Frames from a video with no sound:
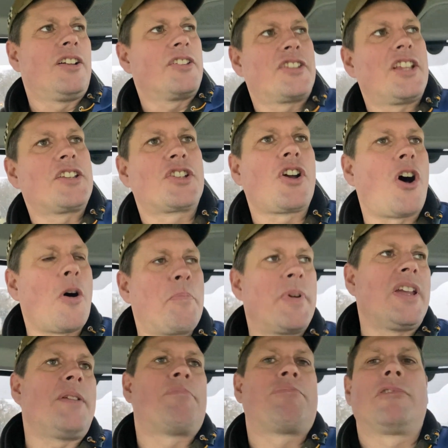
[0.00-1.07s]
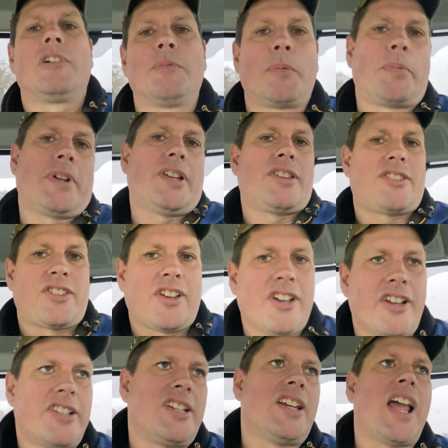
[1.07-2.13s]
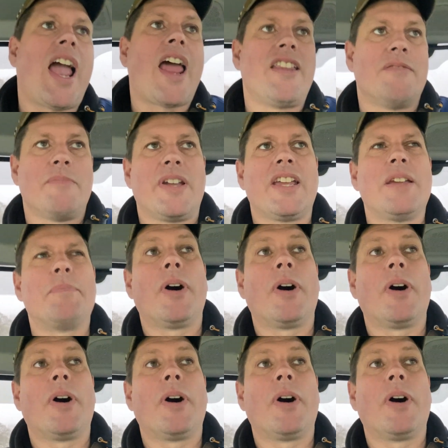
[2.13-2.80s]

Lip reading: There's got to be probably 30 ahead of me,